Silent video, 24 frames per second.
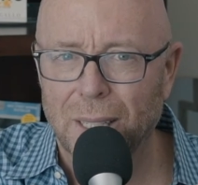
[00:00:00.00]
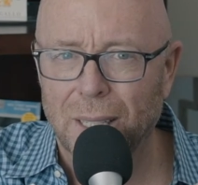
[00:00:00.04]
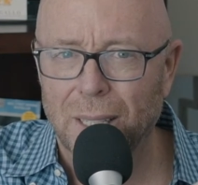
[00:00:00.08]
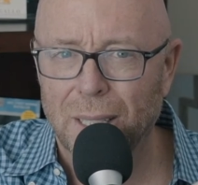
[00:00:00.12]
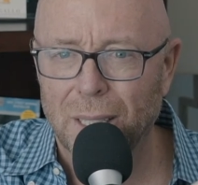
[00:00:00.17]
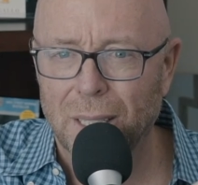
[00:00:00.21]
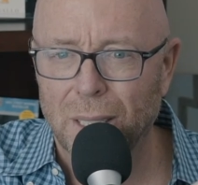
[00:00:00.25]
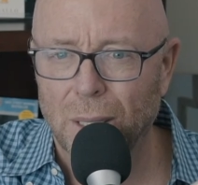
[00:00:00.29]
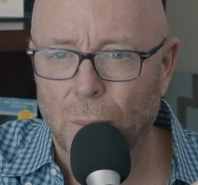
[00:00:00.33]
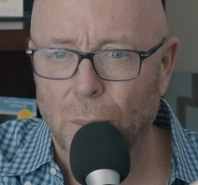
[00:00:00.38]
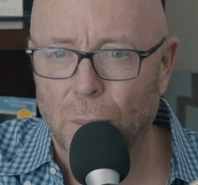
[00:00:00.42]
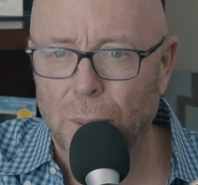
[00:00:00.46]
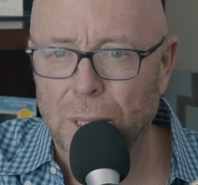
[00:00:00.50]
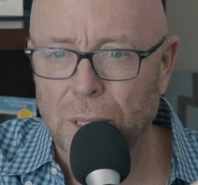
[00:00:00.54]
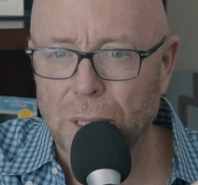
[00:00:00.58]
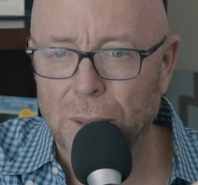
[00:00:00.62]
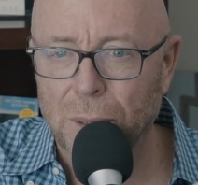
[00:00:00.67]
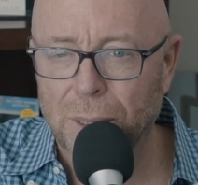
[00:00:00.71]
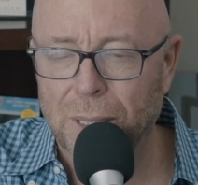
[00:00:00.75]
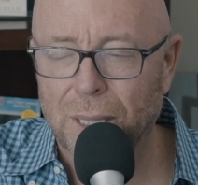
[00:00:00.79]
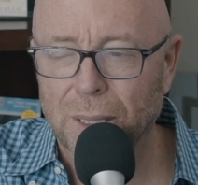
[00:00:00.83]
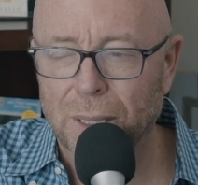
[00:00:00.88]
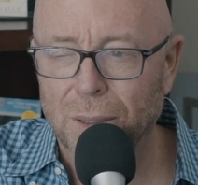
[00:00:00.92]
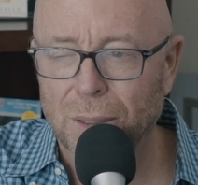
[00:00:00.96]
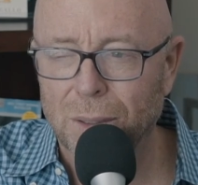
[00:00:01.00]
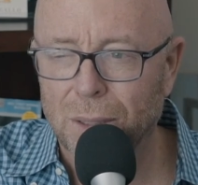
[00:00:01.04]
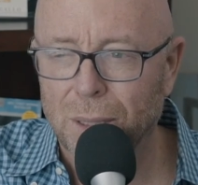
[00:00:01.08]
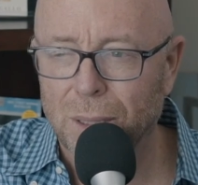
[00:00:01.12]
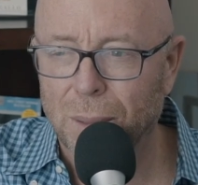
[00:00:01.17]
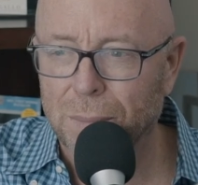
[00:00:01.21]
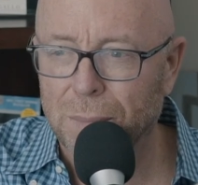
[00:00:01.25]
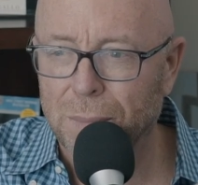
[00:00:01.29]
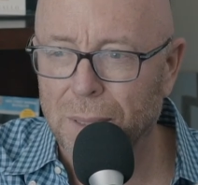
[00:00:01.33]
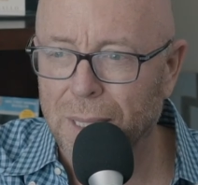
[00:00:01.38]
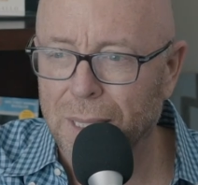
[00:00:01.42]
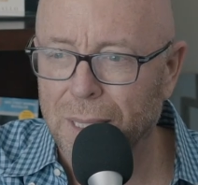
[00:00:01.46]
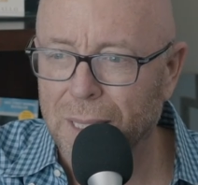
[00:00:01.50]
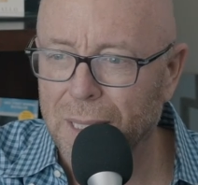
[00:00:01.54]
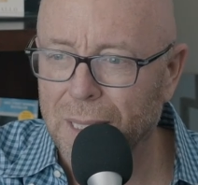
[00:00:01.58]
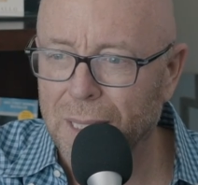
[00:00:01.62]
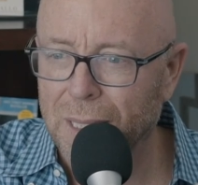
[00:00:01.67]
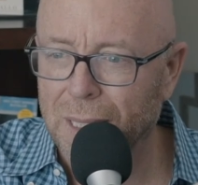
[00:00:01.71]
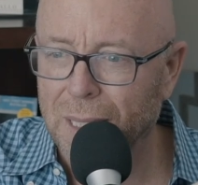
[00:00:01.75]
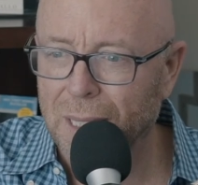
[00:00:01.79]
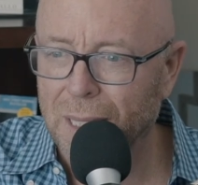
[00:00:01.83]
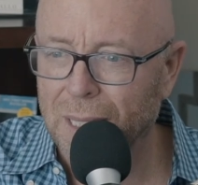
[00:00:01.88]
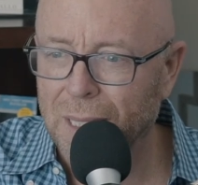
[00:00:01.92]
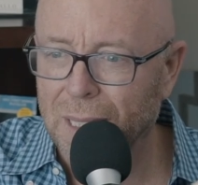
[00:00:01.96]
you know when you kill something
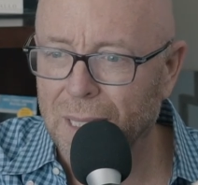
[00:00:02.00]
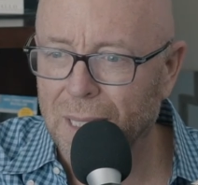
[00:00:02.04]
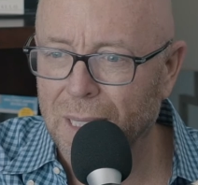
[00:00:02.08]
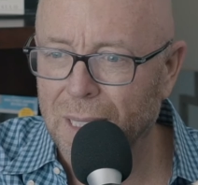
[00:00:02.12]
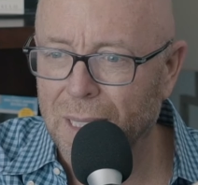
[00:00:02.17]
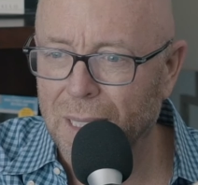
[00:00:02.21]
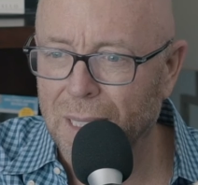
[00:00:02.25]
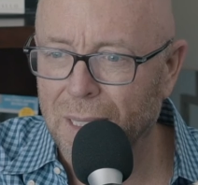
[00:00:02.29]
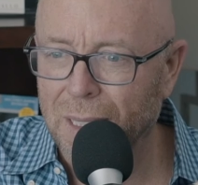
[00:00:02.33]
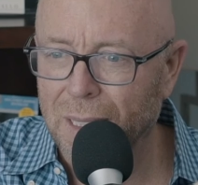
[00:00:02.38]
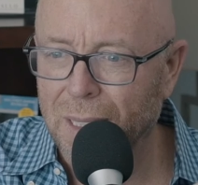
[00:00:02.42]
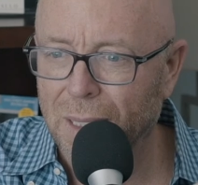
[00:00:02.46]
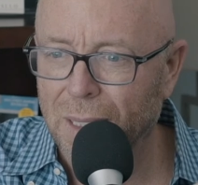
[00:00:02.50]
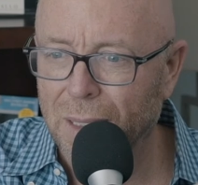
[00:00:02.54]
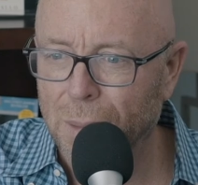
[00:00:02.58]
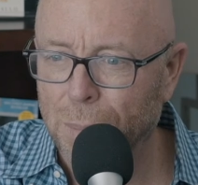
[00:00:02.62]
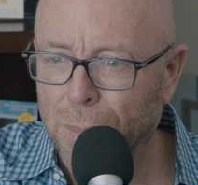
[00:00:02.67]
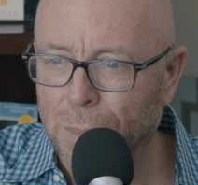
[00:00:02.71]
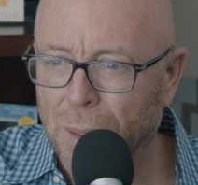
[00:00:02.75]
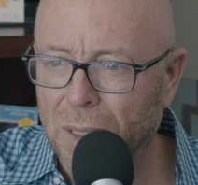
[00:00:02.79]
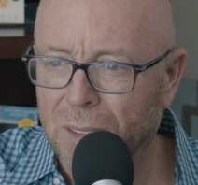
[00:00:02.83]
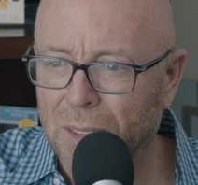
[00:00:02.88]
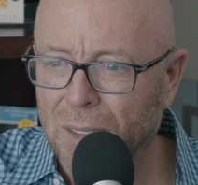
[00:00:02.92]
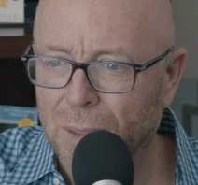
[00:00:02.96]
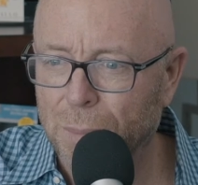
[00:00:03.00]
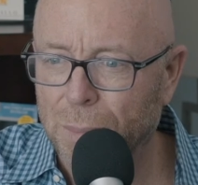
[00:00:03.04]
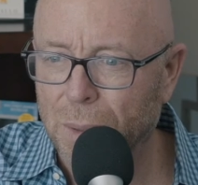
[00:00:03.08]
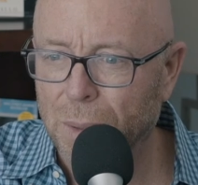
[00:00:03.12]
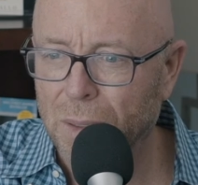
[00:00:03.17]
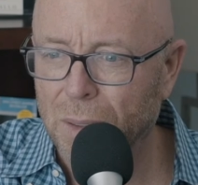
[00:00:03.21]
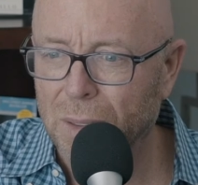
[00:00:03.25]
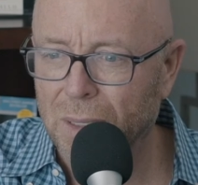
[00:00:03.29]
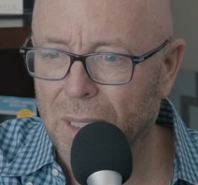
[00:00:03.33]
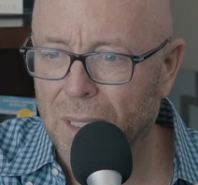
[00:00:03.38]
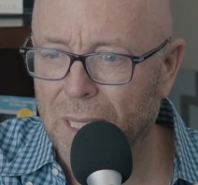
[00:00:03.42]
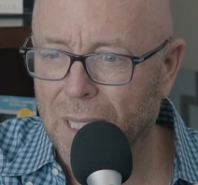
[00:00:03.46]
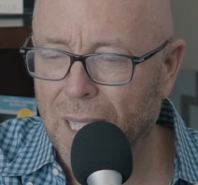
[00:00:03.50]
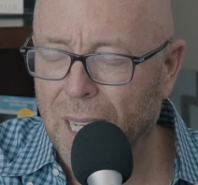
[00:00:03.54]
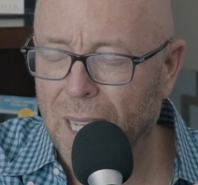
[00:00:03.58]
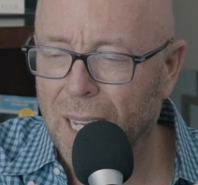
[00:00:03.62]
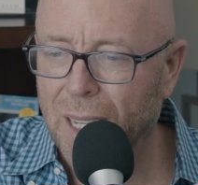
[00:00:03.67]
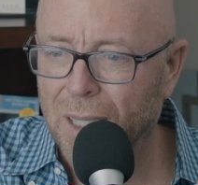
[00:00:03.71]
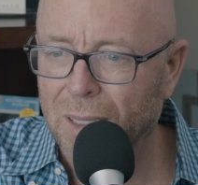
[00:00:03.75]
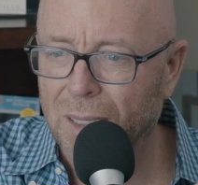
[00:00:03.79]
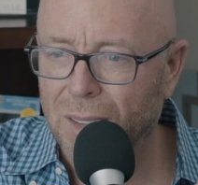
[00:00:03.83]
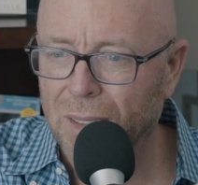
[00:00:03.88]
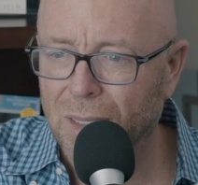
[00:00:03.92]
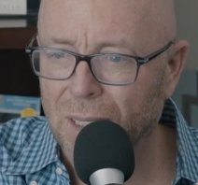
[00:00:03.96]
and and he, you know the principles that he
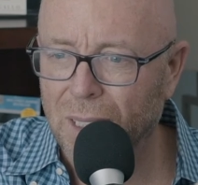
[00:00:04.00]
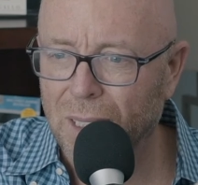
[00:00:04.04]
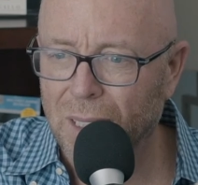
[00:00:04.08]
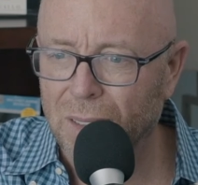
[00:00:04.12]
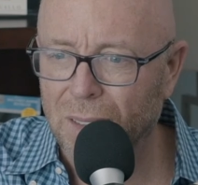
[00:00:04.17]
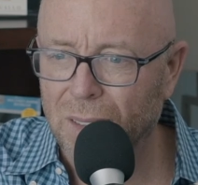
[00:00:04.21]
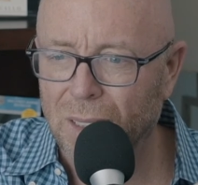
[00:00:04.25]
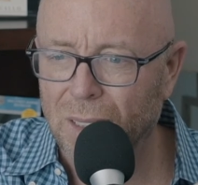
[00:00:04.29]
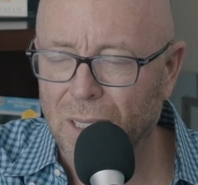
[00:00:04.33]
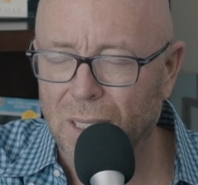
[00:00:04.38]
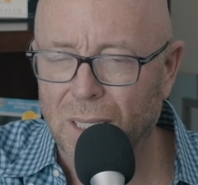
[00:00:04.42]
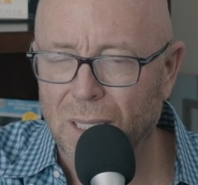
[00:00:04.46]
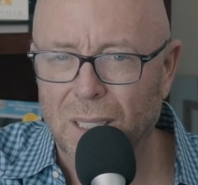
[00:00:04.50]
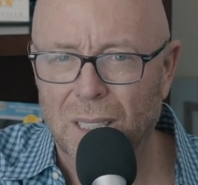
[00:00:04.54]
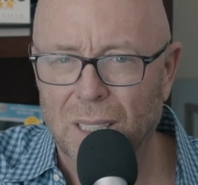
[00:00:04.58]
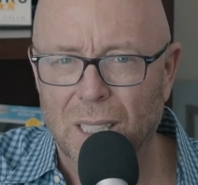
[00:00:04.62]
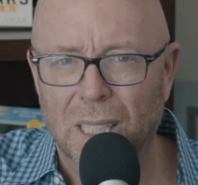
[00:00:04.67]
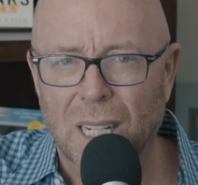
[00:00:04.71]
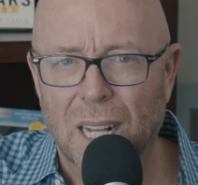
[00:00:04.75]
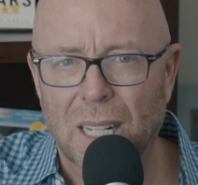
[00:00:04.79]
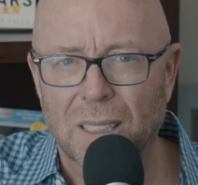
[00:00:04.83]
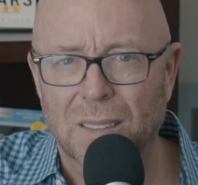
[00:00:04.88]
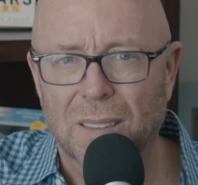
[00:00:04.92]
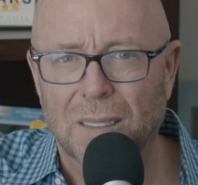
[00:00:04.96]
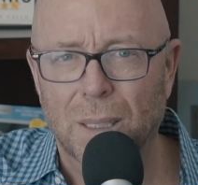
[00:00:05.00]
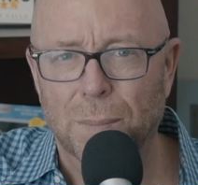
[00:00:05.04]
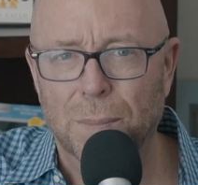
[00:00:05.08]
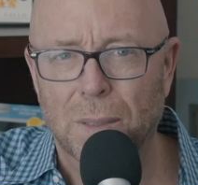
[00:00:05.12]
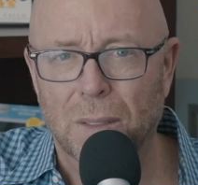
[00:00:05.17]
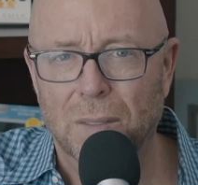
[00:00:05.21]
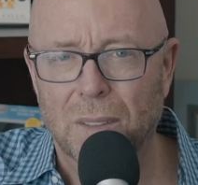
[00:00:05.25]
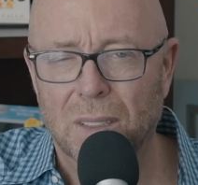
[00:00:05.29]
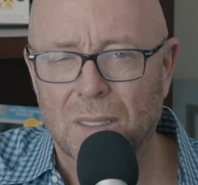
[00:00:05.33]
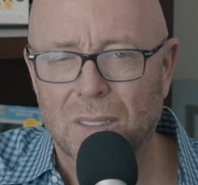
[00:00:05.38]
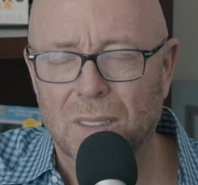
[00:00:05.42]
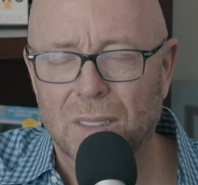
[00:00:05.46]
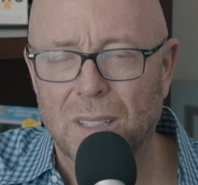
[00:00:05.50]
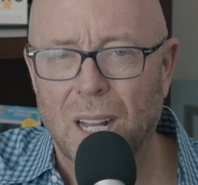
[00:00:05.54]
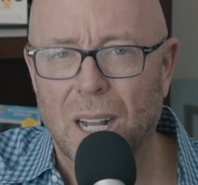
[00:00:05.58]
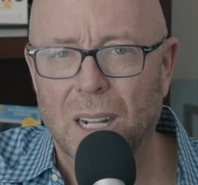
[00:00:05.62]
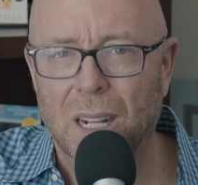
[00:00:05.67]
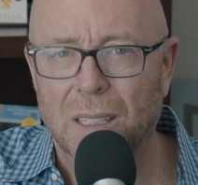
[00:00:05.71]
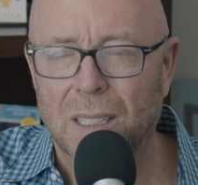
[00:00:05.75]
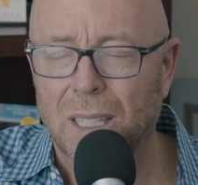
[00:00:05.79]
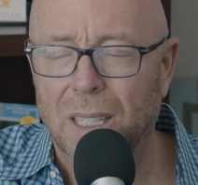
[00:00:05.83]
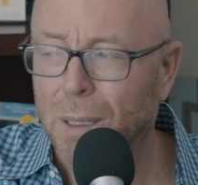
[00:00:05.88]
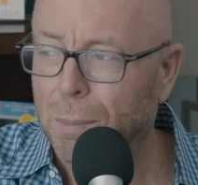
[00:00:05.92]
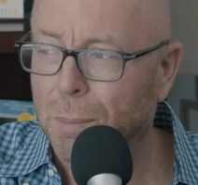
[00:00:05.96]
has is the the concept of the
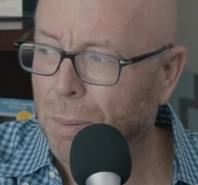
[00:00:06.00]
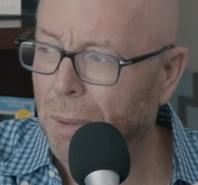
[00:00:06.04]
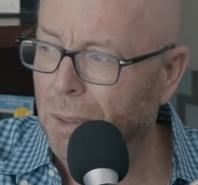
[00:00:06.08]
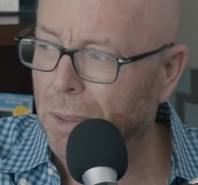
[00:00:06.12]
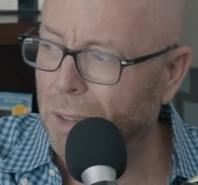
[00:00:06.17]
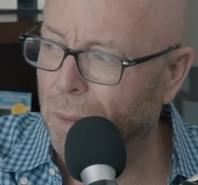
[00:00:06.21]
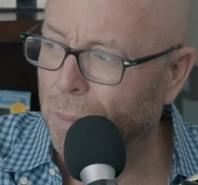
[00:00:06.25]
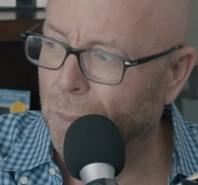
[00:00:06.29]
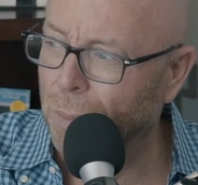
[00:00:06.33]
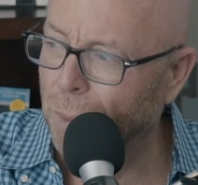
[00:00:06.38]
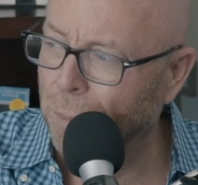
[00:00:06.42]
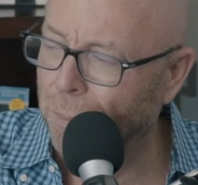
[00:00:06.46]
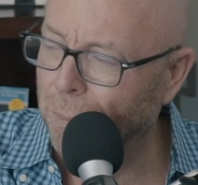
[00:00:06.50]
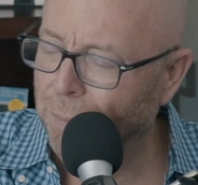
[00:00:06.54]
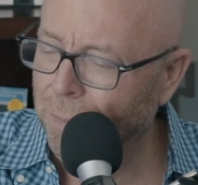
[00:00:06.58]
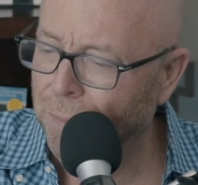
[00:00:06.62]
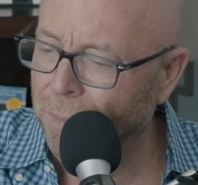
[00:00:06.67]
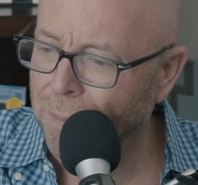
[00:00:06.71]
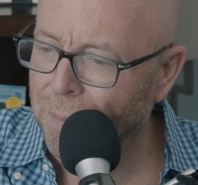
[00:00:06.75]
Stockdale principle.